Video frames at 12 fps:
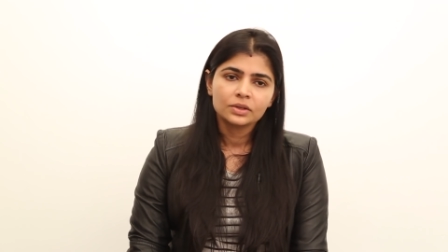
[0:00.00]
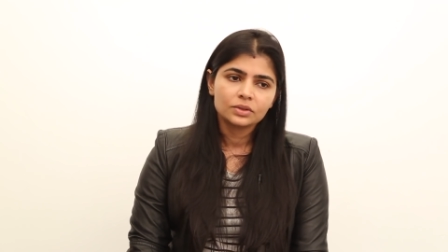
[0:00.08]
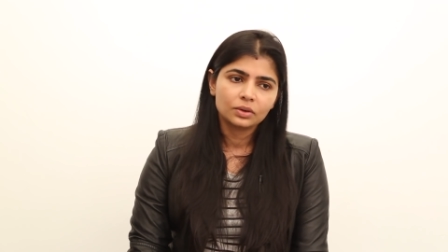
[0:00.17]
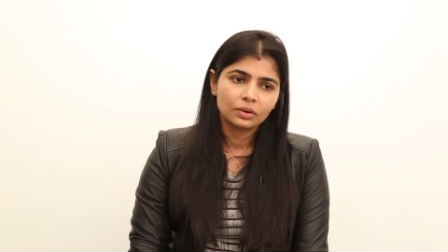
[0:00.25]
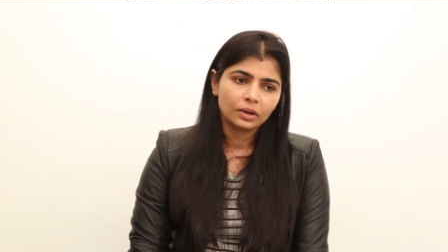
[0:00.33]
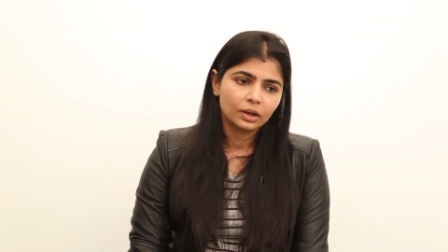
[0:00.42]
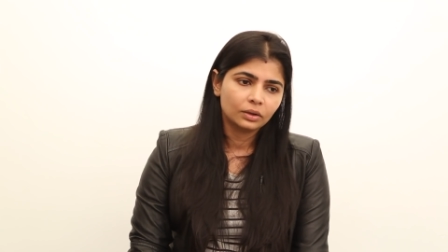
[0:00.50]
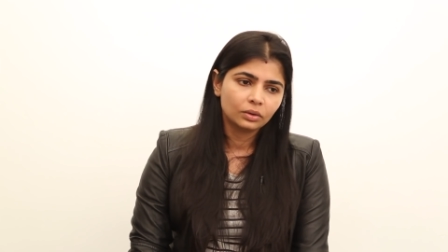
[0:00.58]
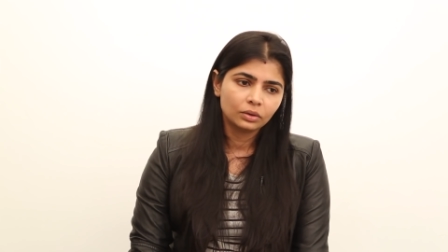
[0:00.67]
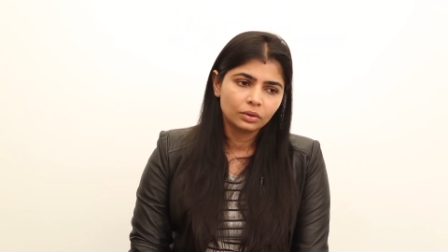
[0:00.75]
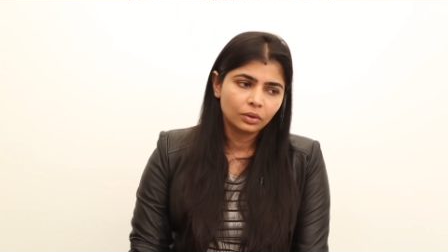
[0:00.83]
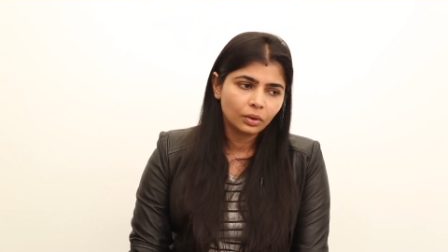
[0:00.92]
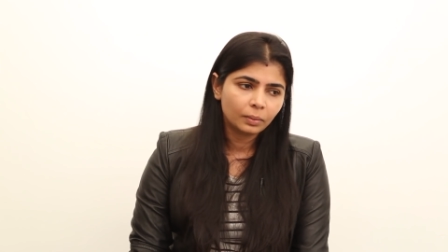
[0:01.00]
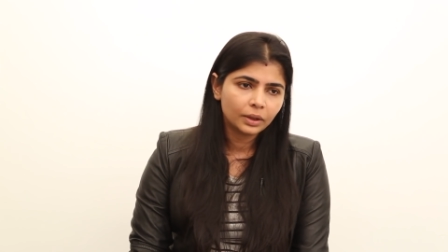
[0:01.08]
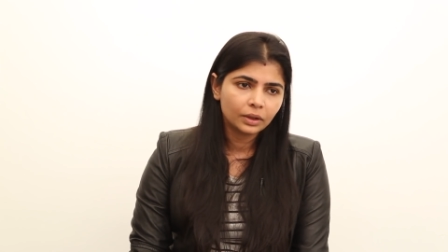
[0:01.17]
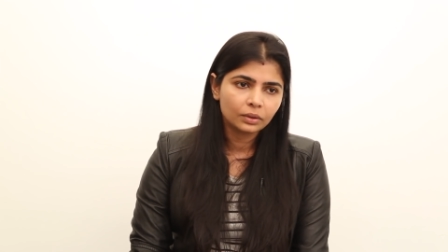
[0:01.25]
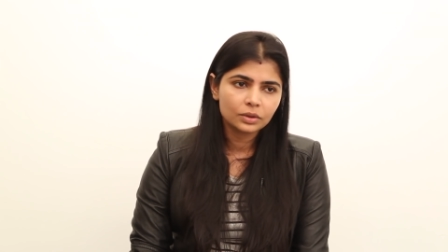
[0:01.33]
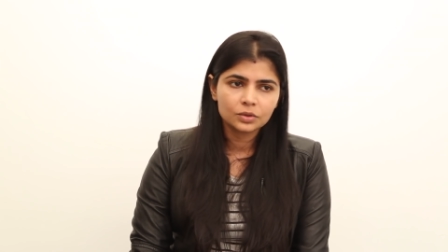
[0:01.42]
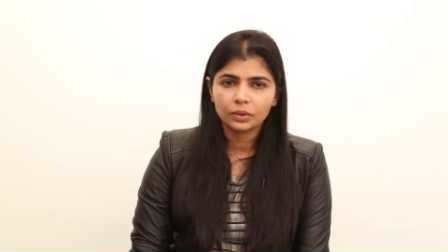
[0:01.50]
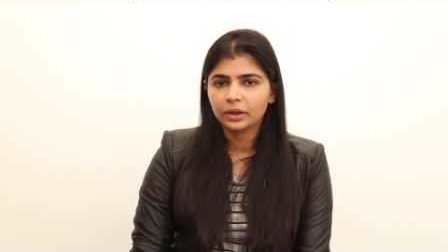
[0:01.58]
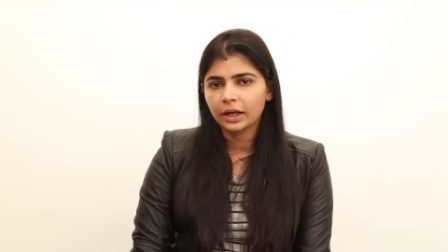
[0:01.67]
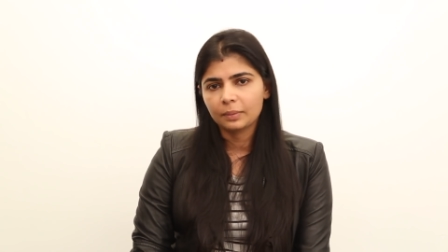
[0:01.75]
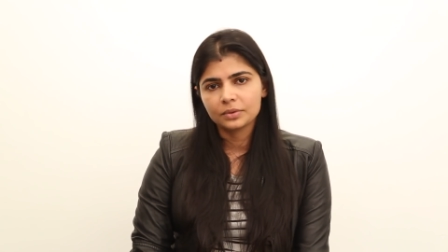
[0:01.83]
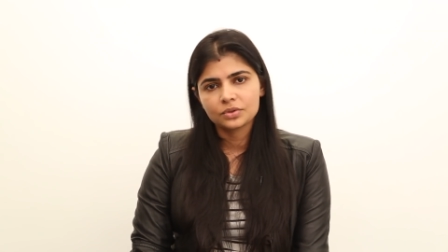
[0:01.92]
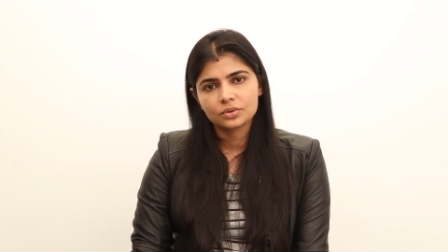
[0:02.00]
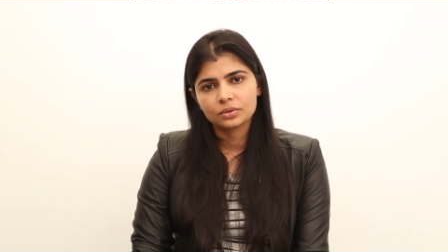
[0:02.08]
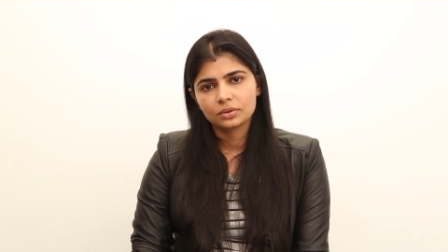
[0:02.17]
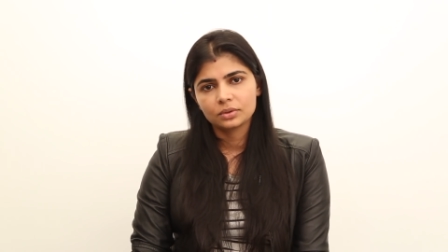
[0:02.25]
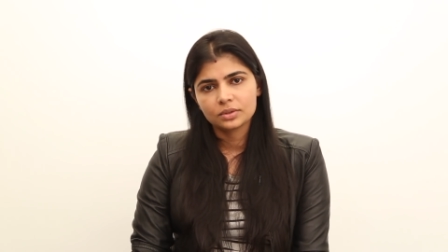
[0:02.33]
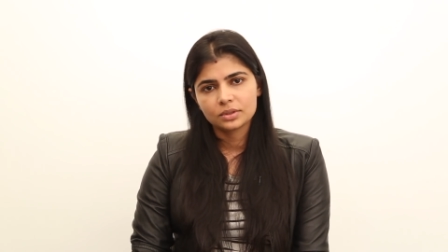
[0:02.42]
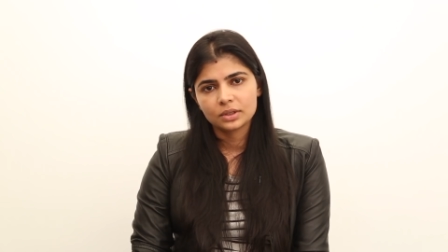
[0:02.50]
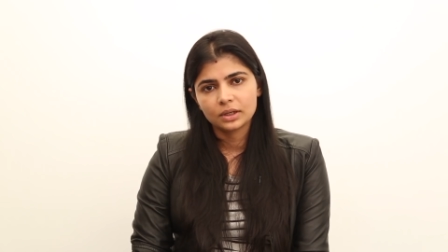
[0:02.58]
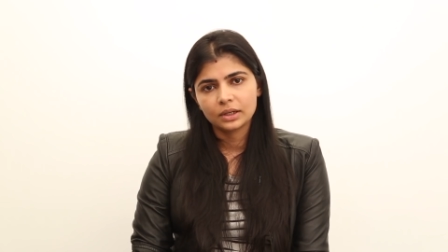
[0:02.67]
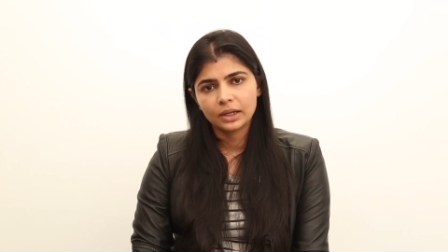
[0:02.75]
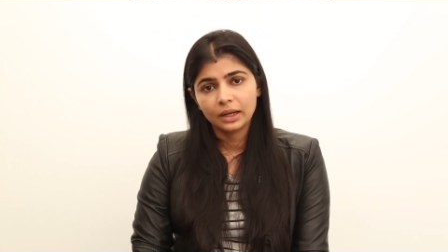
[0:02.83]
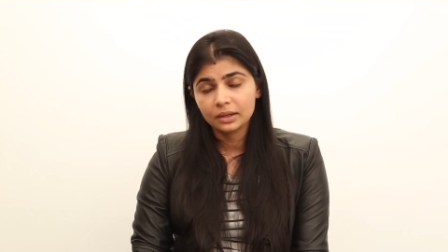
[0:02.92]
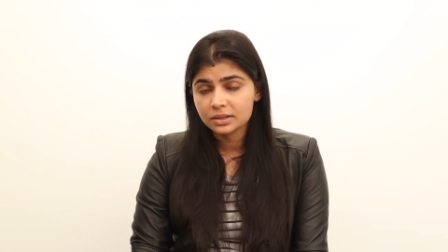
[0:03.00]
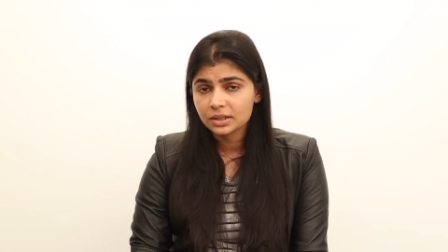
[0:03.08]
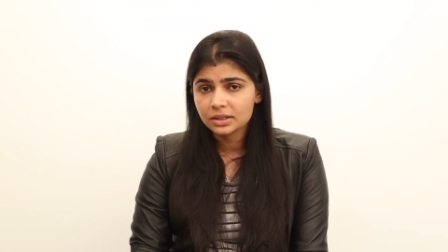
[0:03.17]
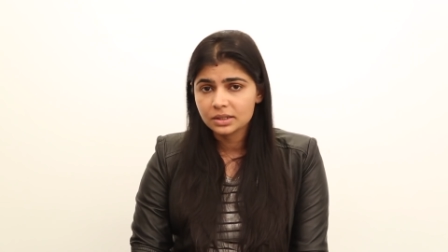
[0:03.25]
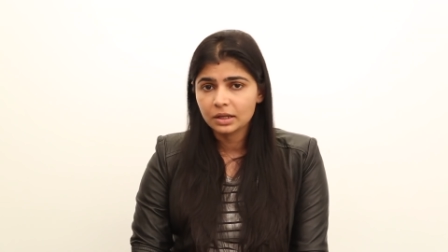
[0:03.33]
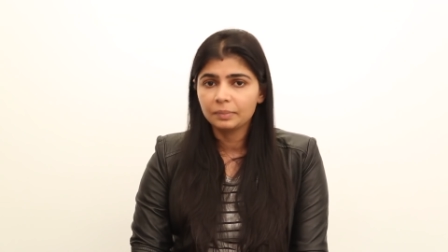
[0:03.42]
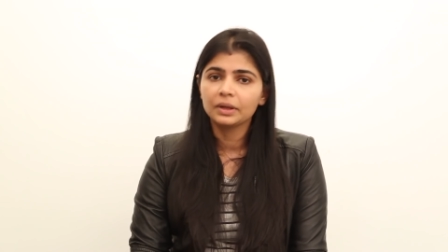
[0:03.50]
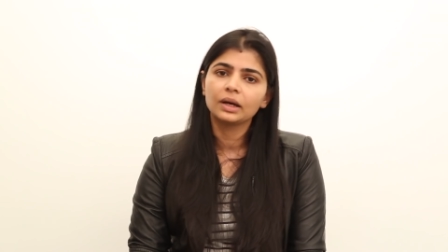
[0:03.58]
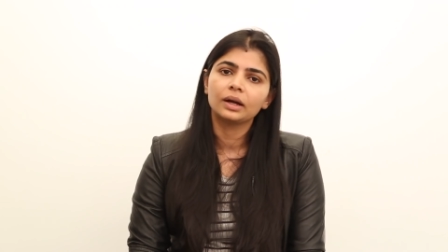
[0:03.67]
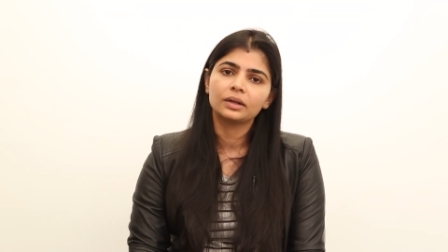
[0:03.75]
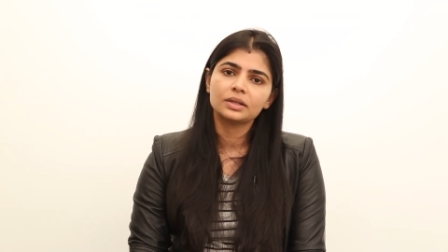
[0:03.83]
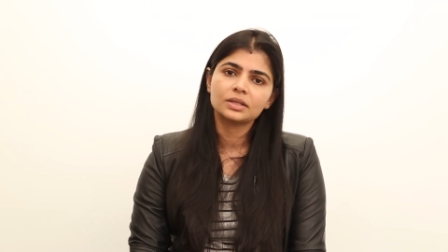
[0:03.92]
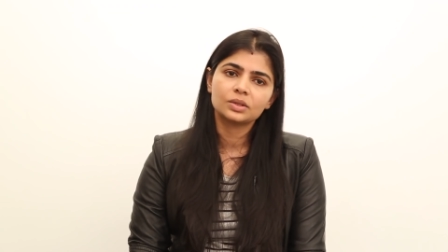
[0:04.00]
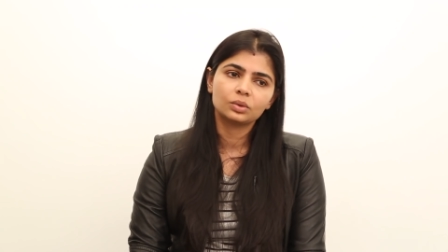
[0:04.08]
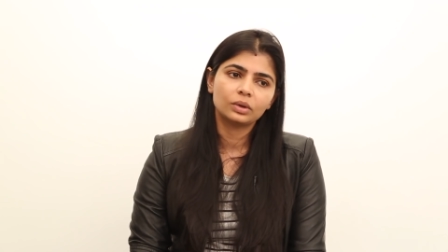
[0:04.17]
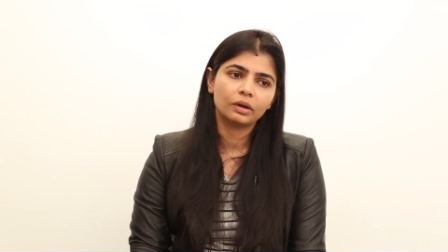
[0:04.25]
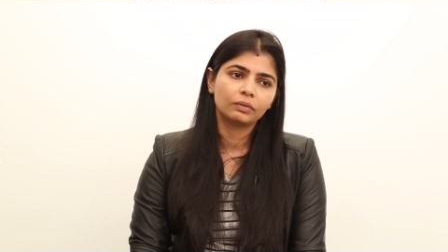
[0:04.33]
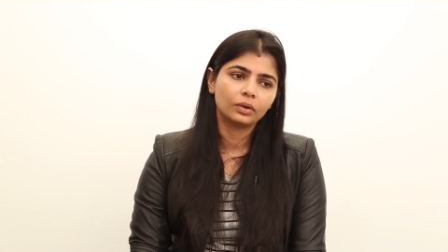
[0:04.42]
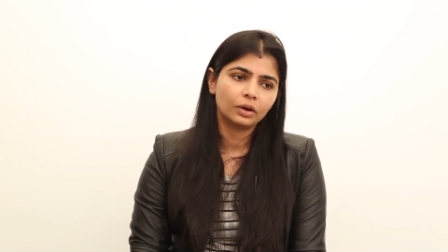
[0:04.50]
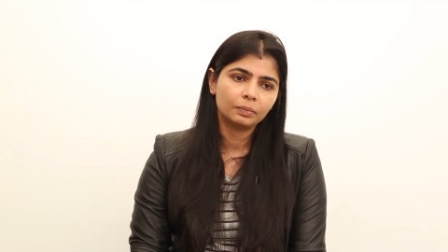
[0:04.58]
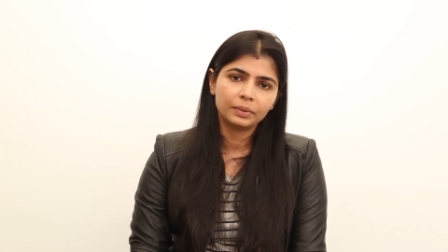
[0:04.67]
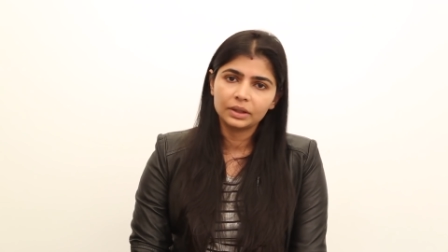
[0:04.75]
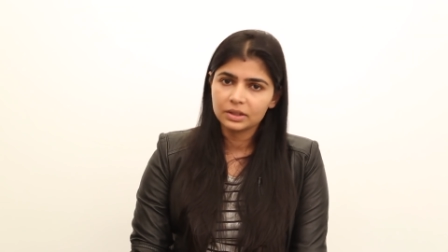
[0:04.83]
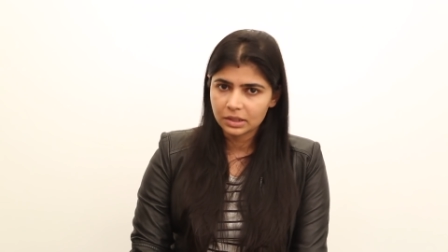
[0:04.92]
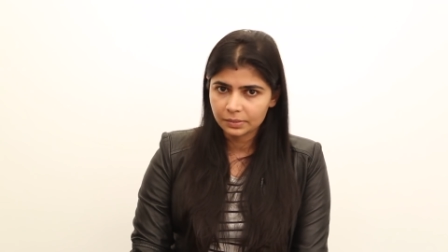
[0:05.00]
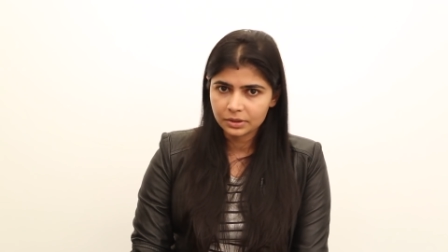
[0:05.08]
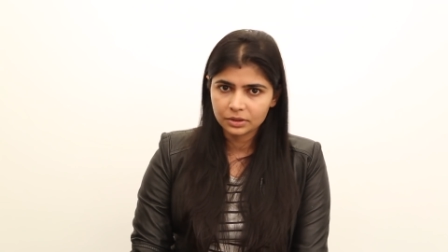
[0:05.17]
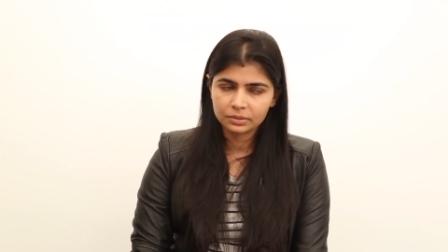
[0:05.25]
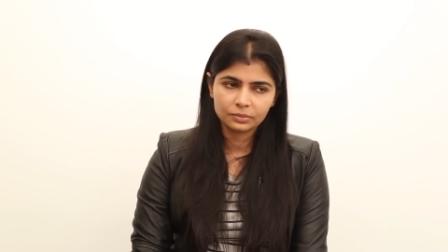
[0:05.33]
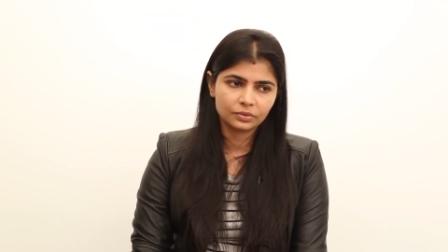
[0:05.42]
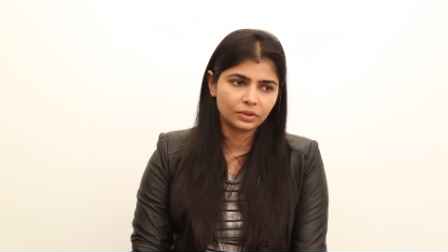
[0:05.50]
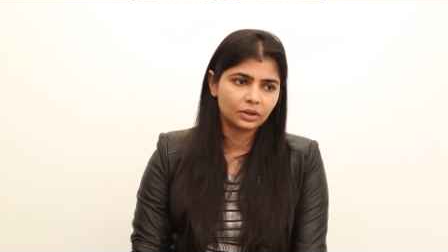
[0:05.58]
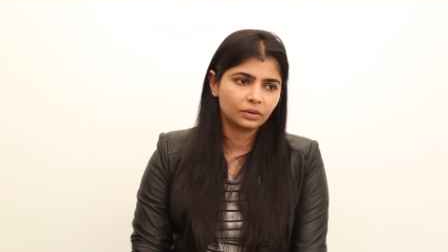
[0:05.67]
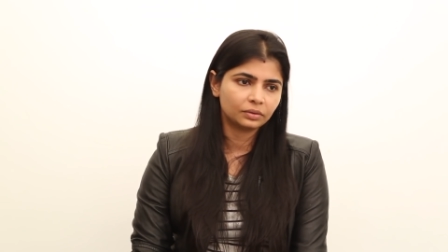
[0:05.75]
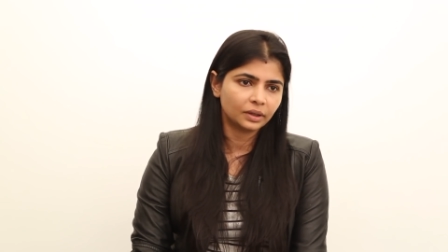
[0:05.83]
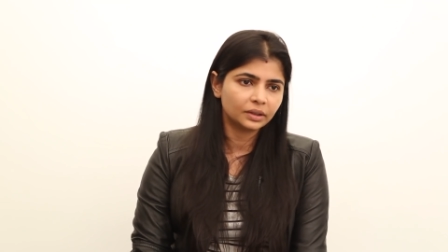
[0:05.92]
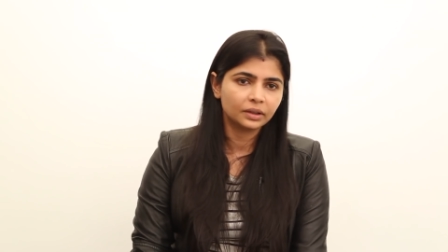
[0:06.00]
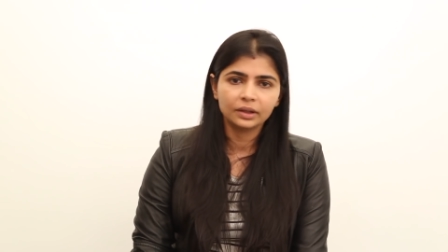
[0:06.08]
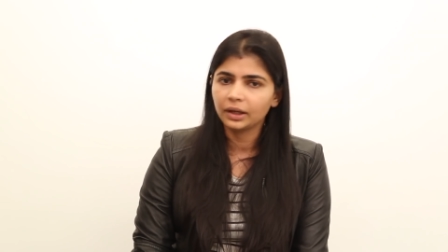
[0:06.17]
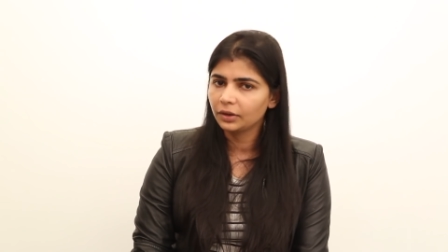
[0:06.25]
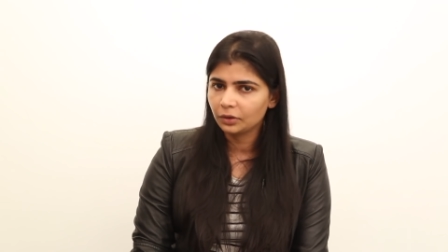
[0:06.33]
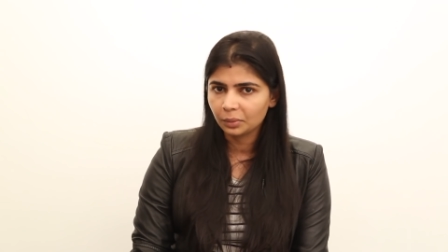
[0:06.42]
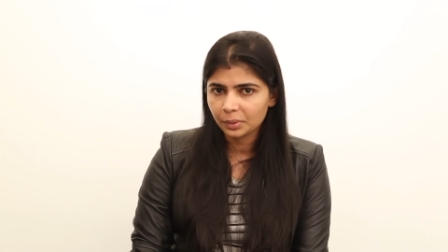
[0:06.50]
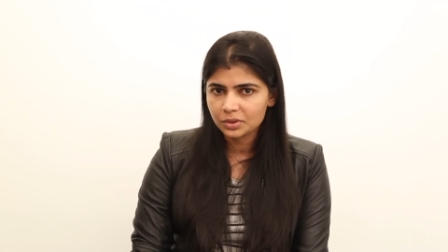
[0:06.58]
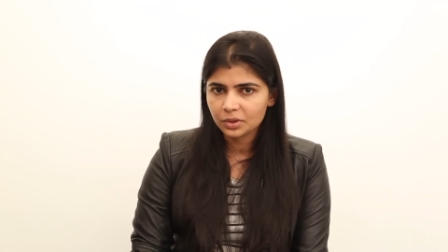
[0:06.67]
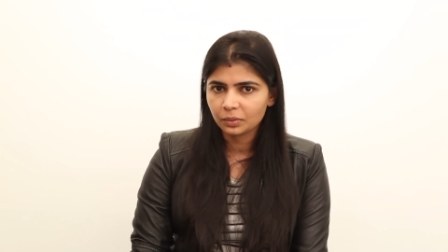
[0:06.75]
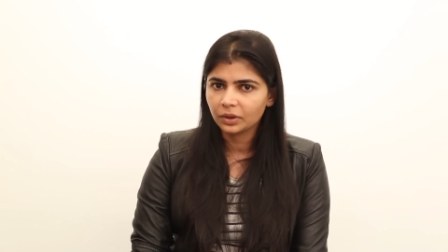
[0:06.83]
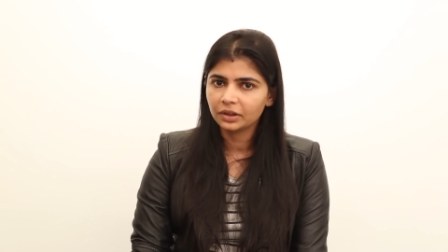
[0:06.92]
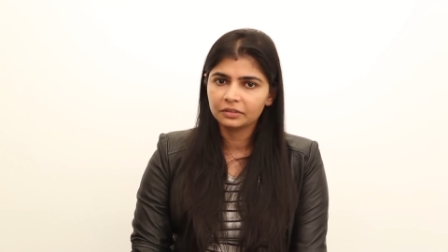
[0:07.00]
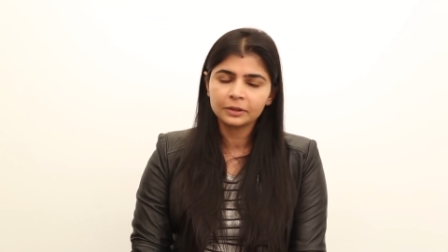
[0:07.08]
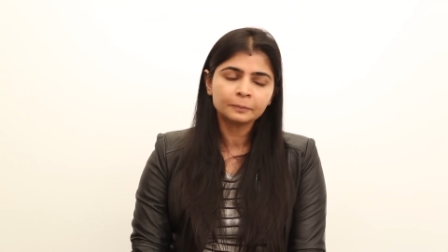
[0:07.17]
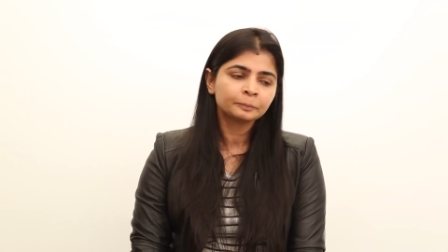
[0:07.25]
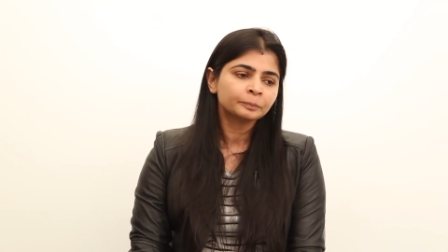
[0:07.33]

so nobody knows what happens to those uh, 96 dubbing artists who have not paid the subscription fee of 180 rupees or whatever